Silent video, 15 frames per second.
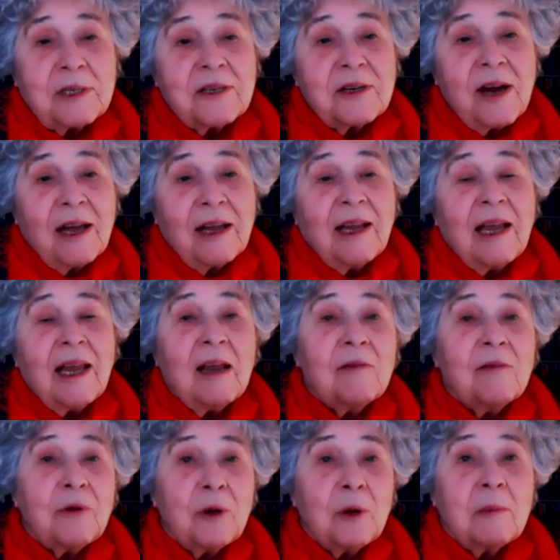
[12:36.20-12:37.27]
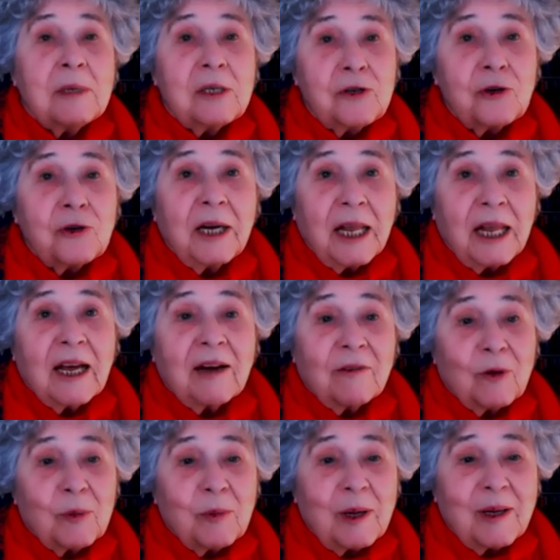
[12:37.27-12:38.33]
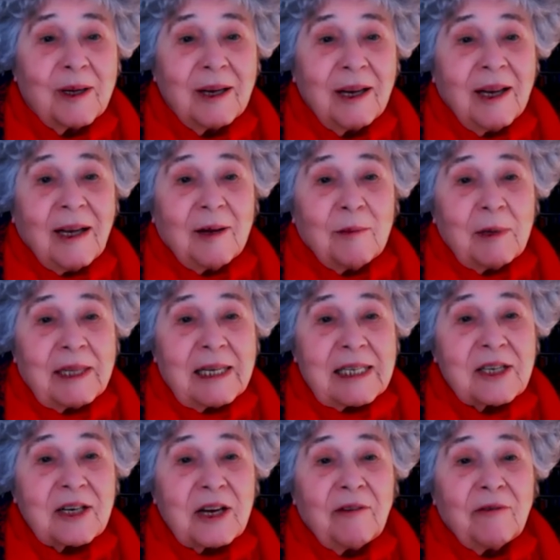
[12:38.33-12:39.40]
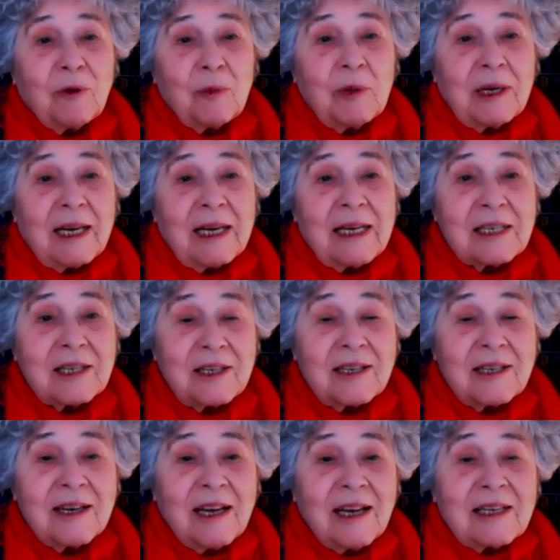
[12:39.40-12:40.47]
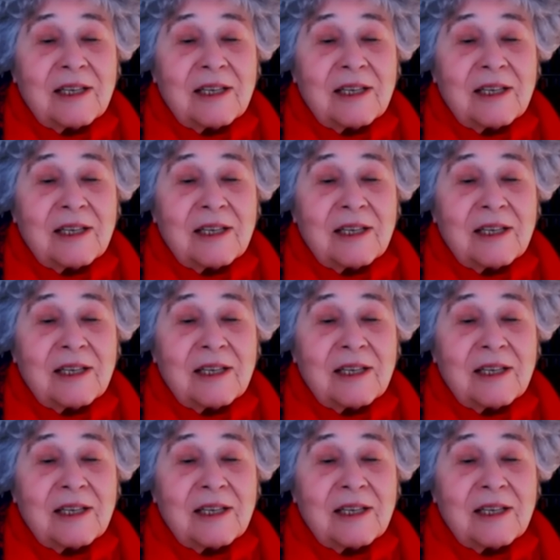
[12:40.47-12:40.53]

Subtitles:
one's not, if they're a majority government, but this government isn't.